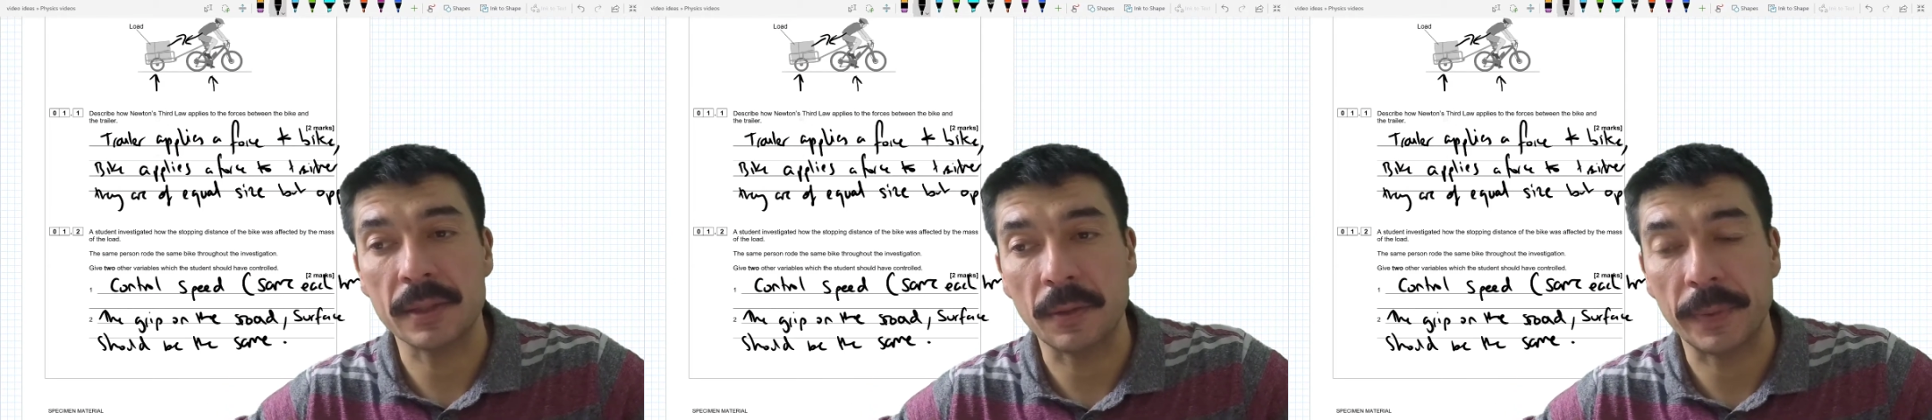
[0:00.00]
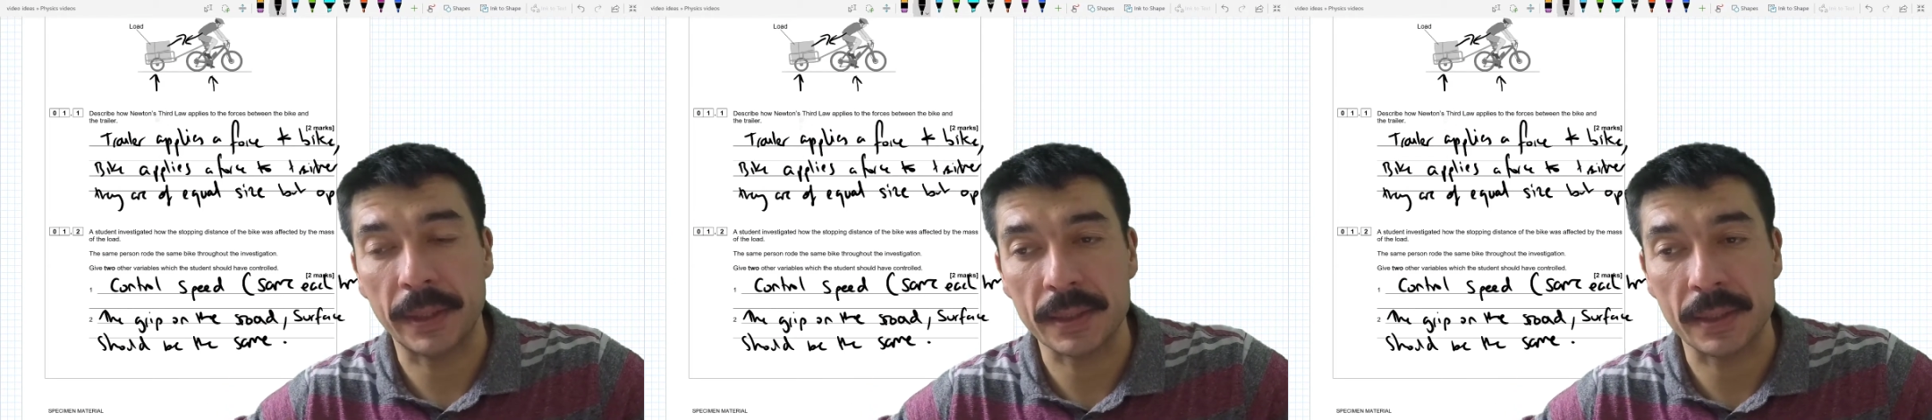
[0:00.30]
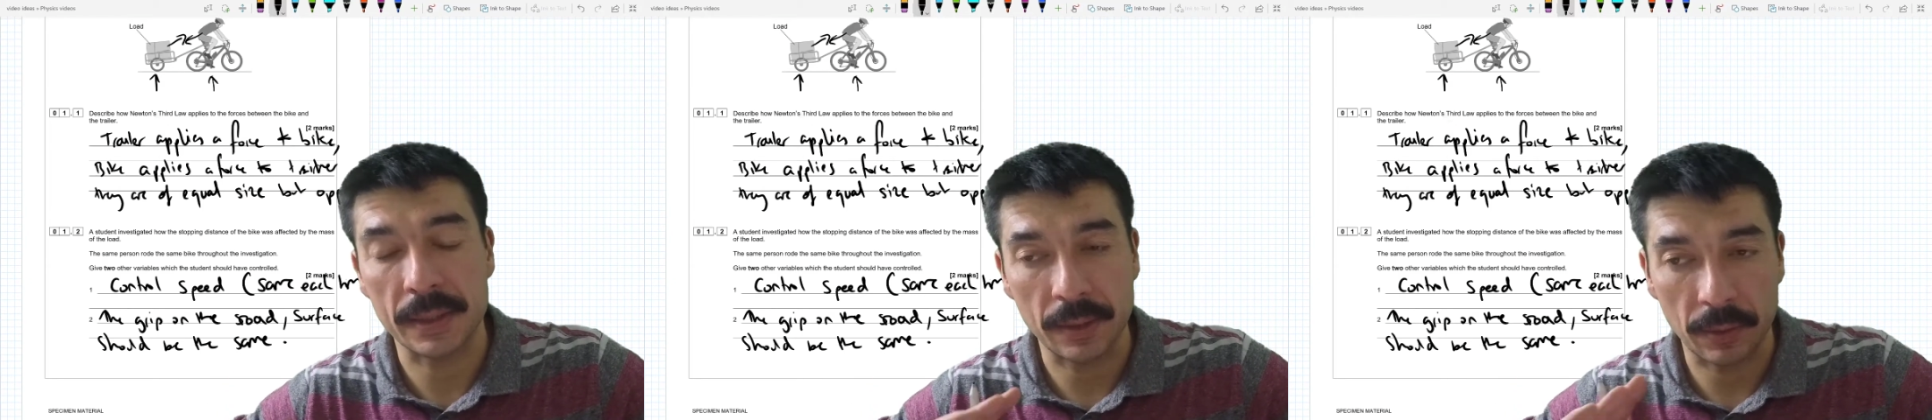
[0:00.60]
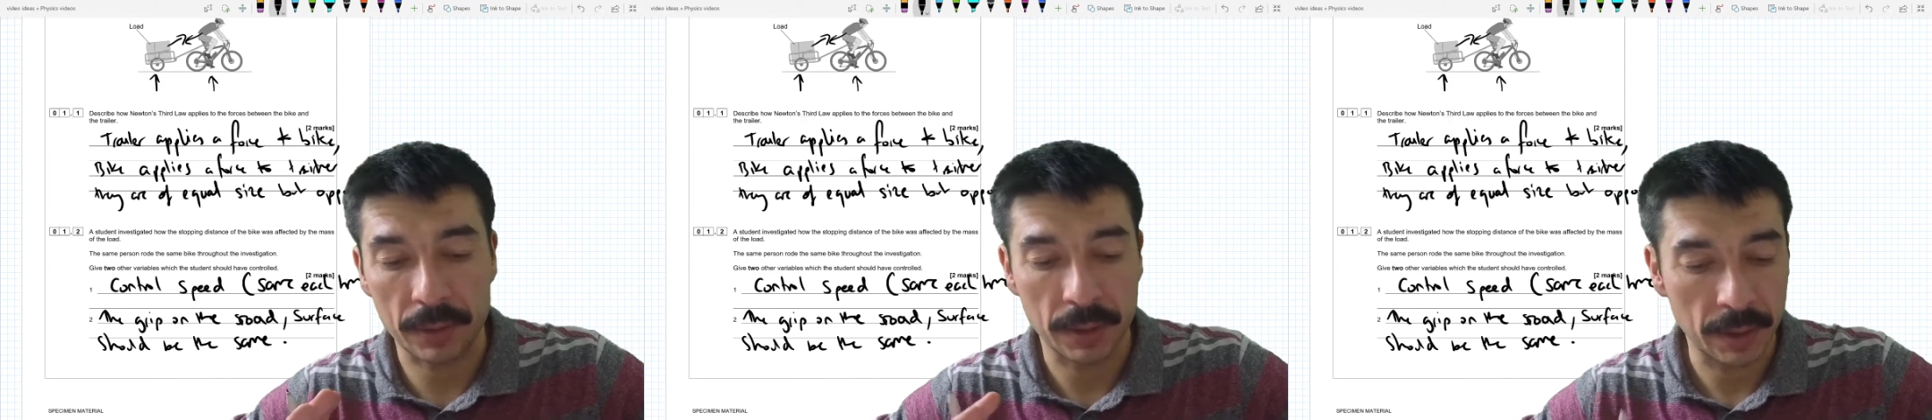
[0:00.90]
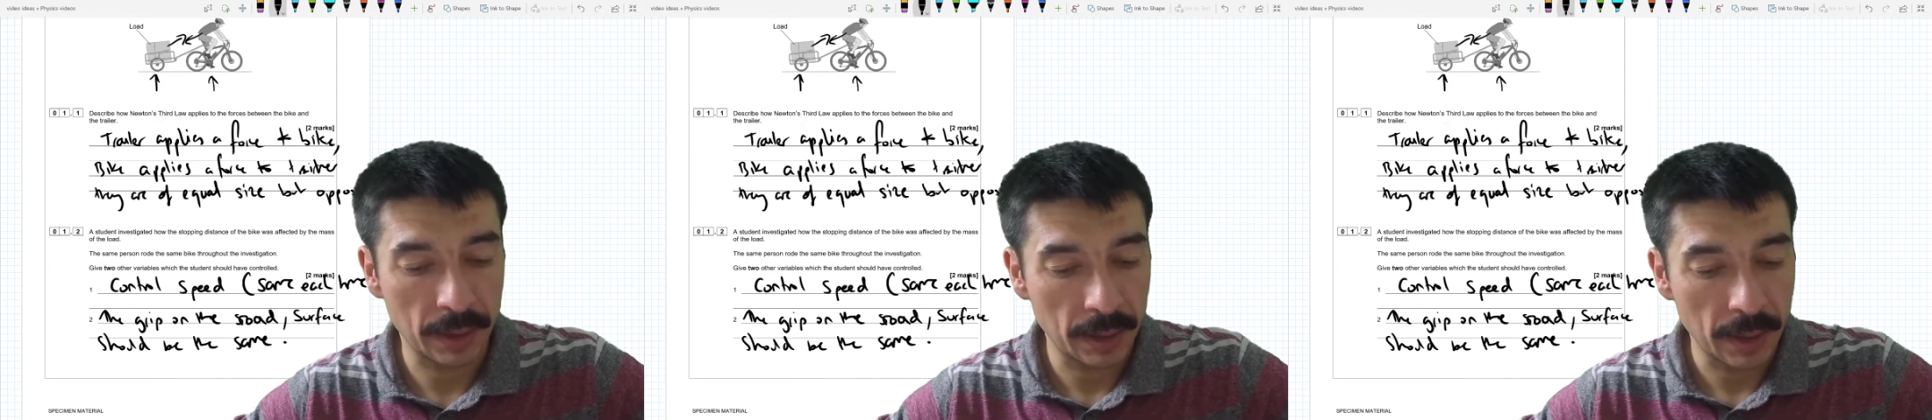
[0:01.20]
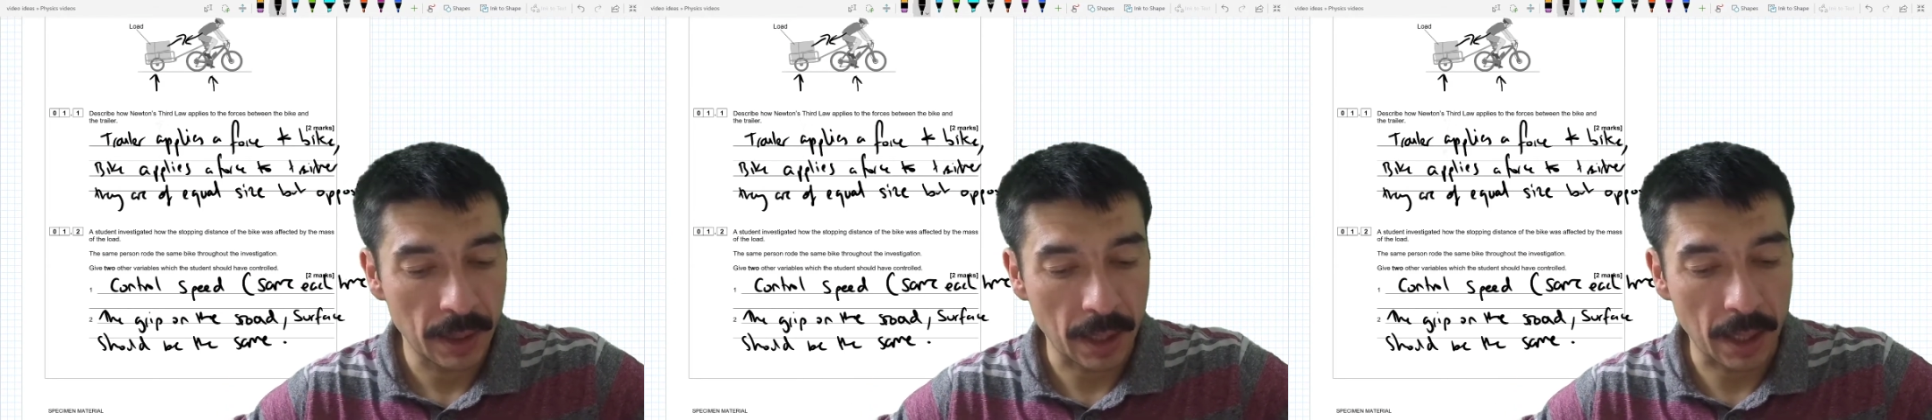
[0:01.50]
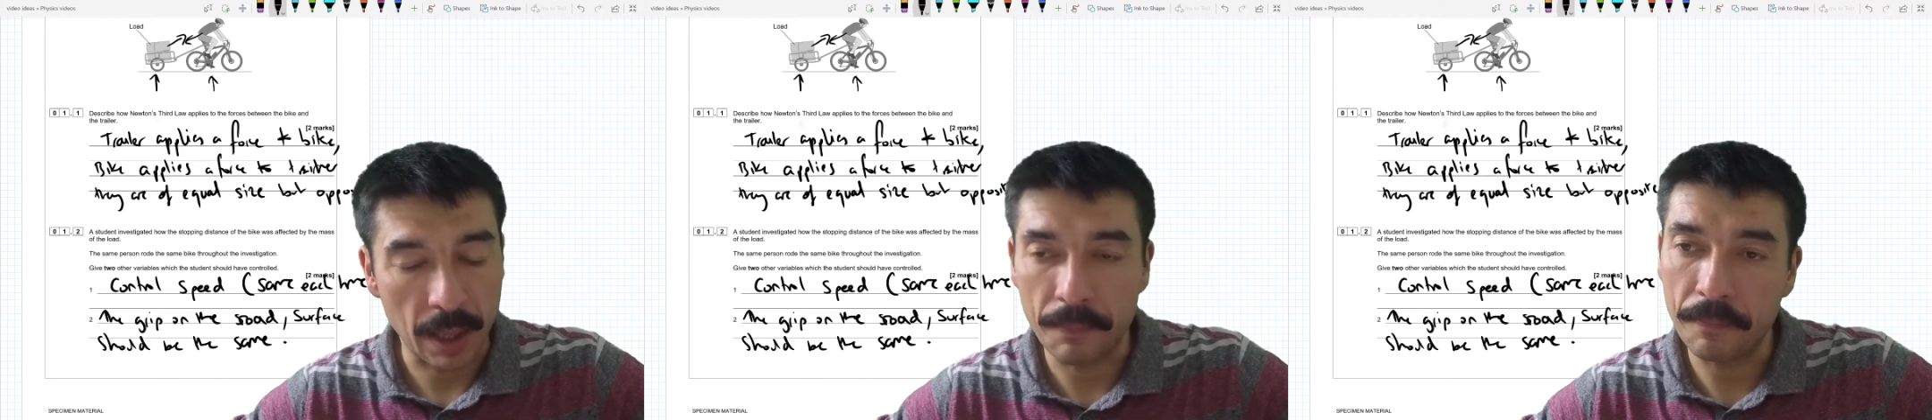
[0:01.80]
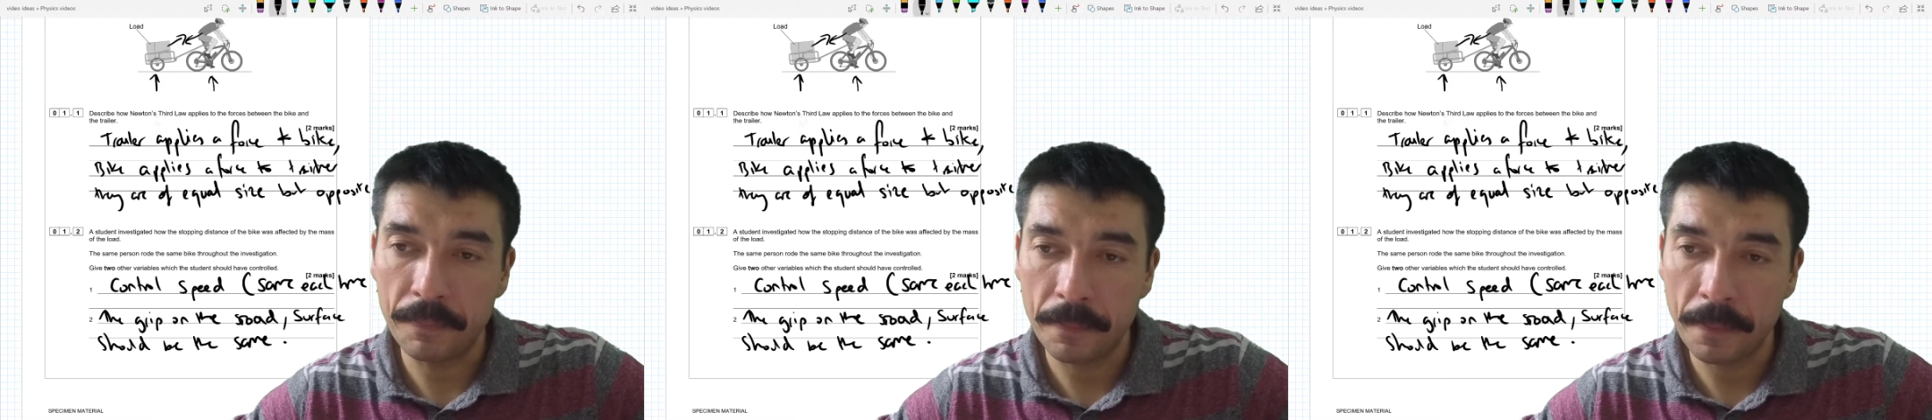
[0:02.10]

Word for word: stopping distance, not um,